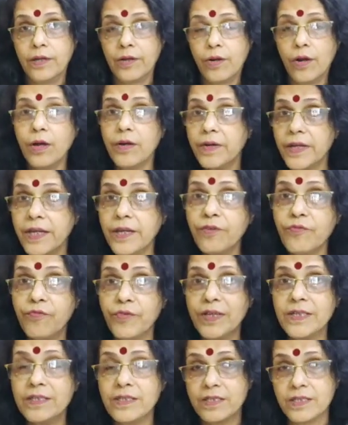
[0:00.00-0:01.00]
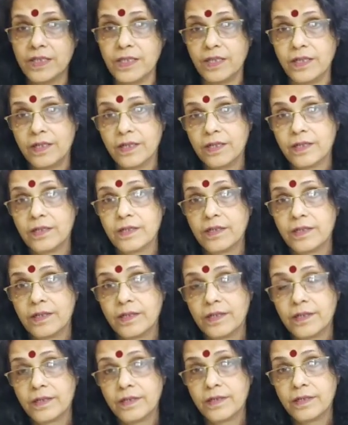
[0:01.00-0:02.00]
or infancy.
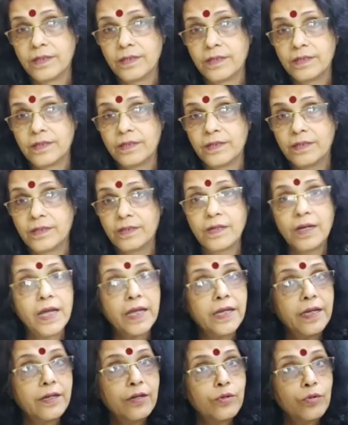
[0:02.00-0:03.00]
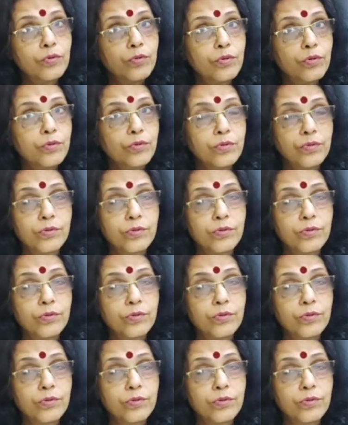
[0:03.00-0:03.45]
Try to